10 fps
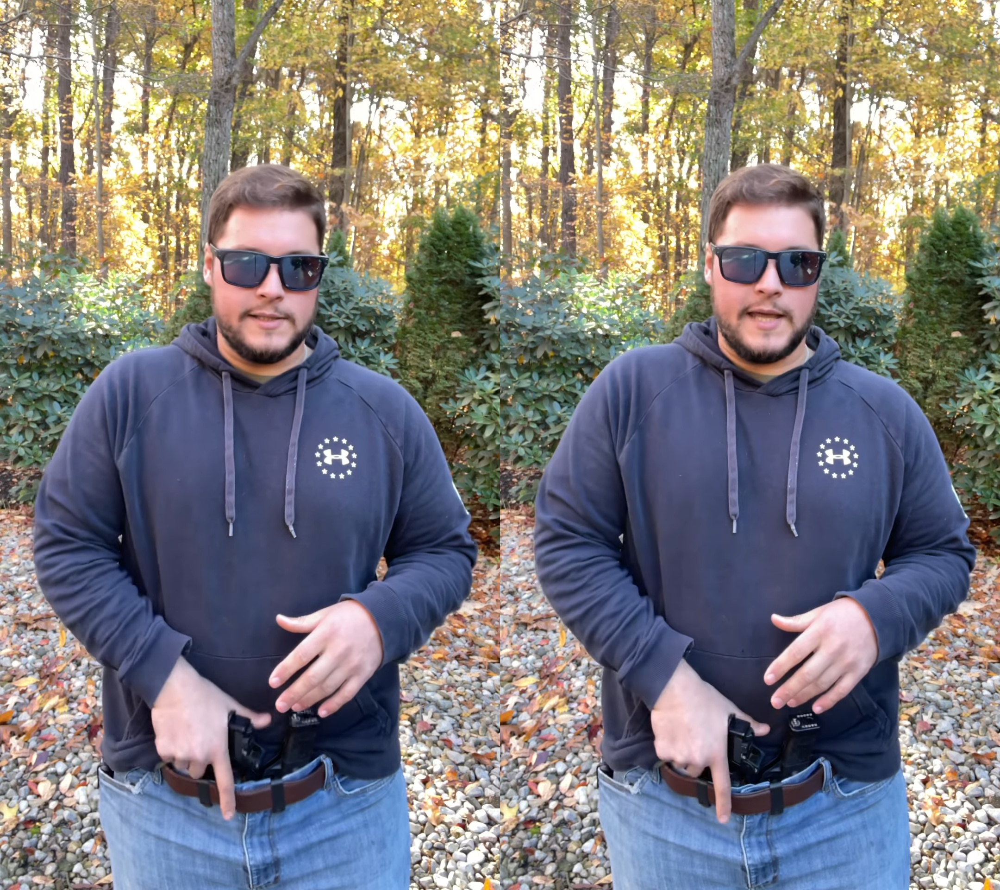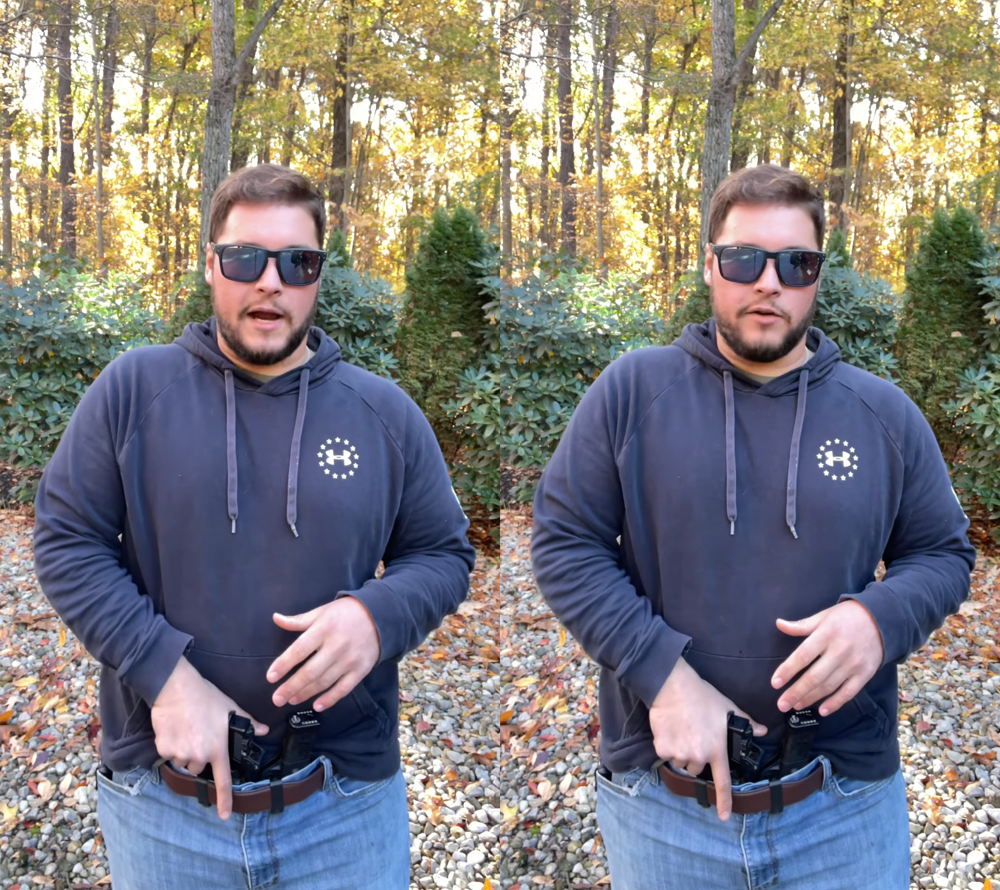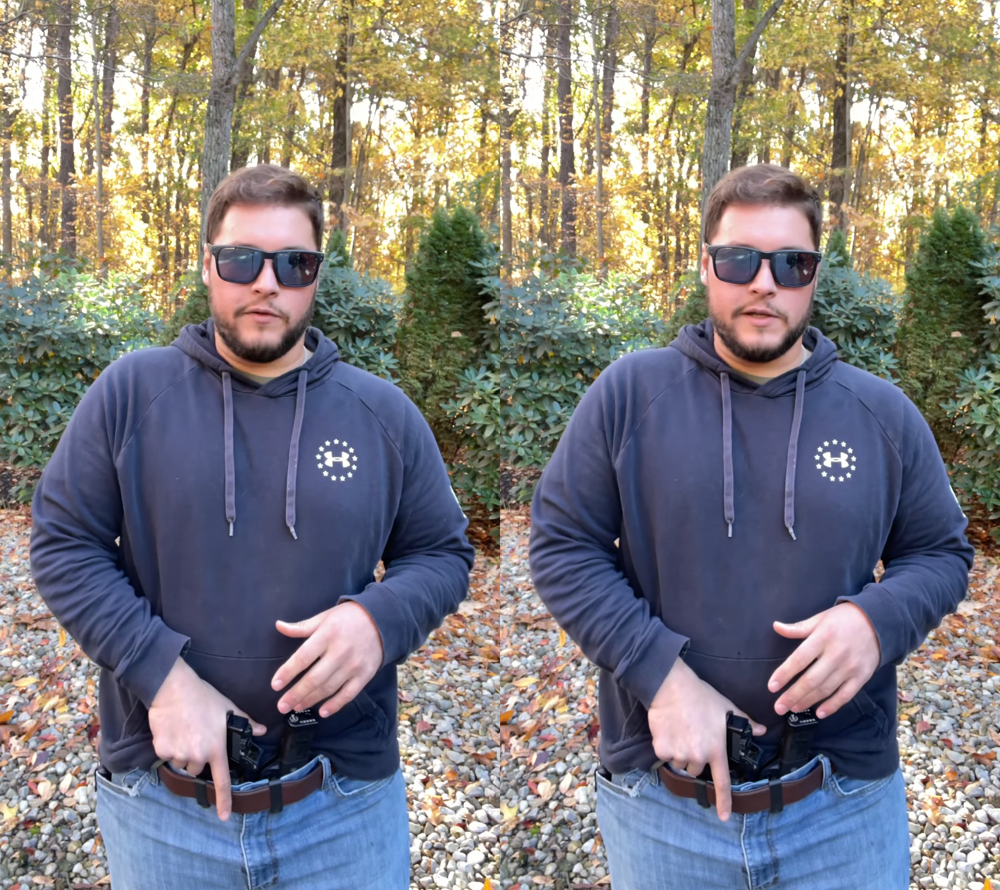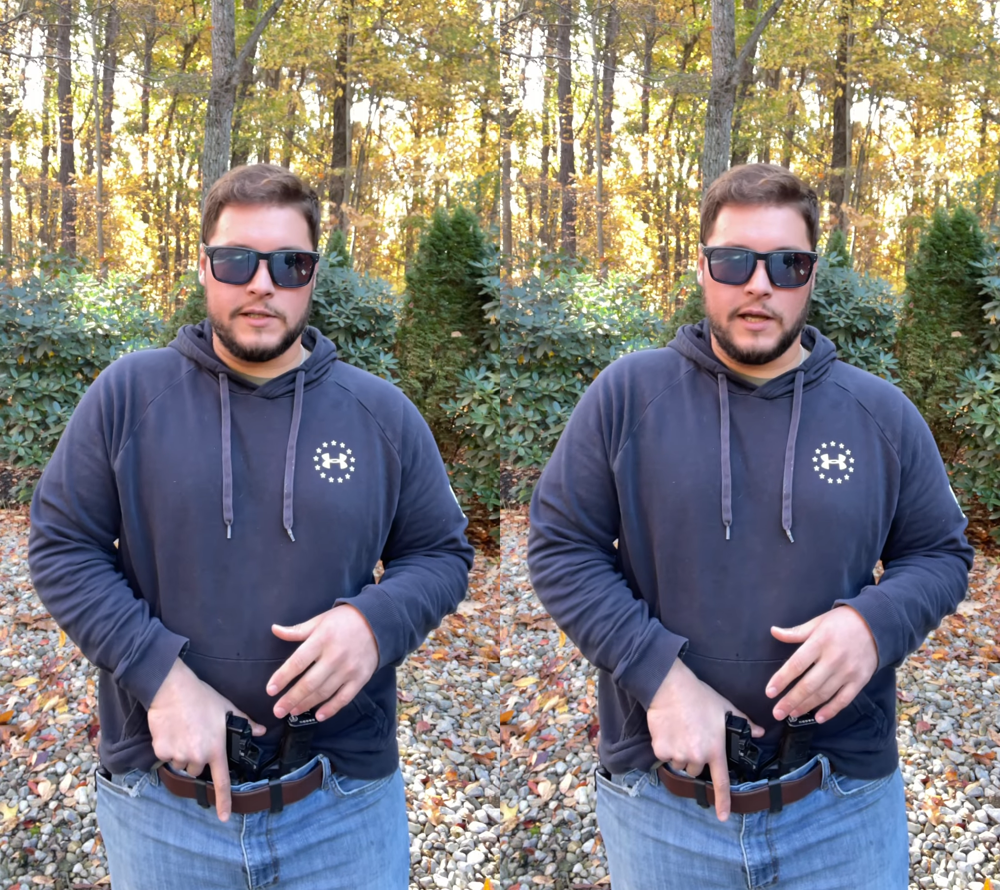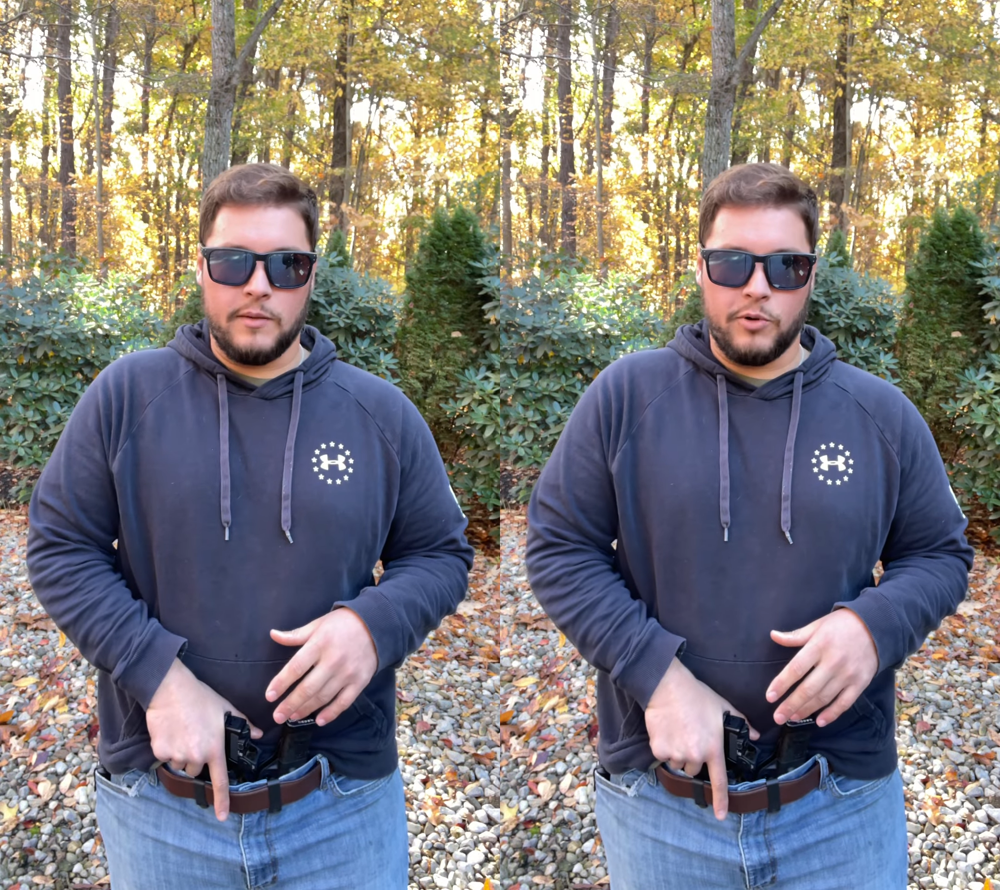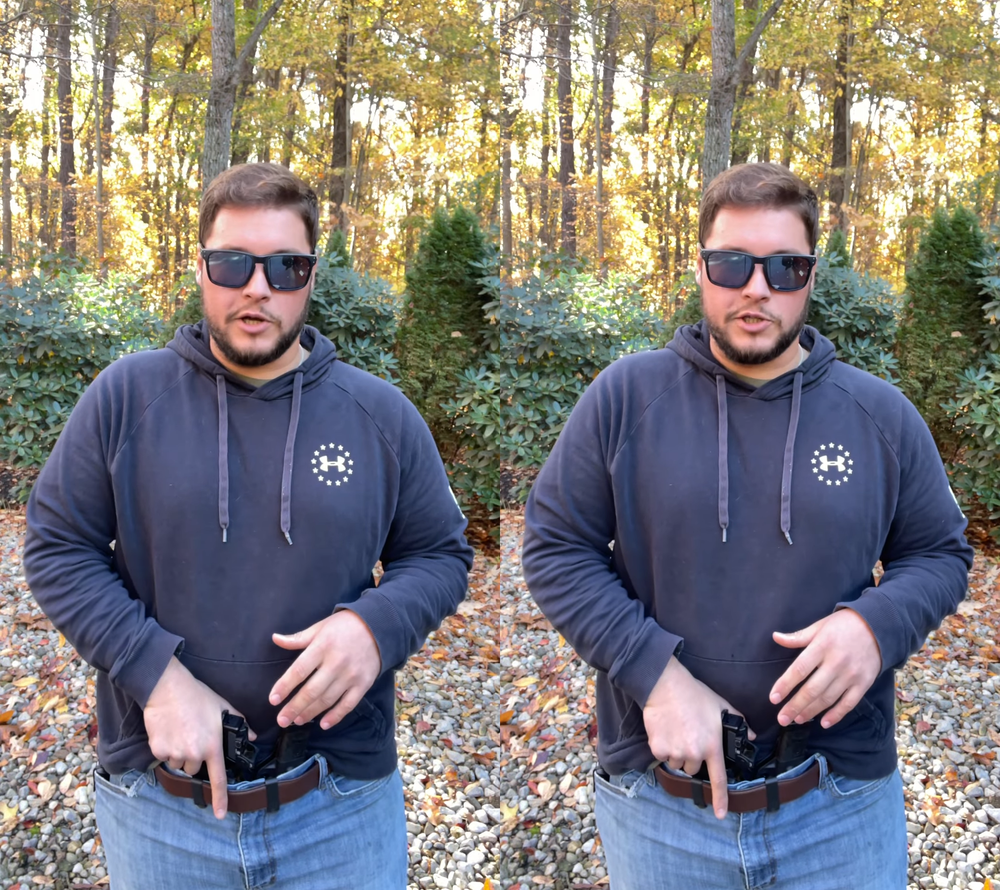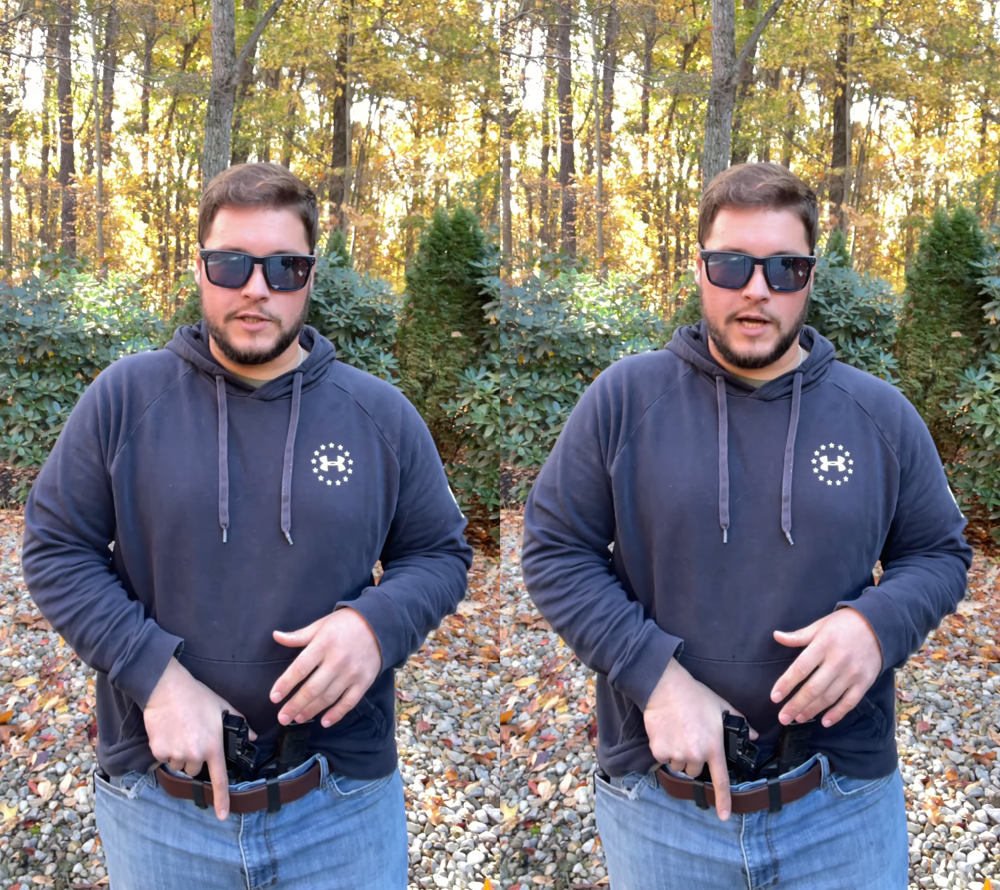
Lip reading: sacrificing any precious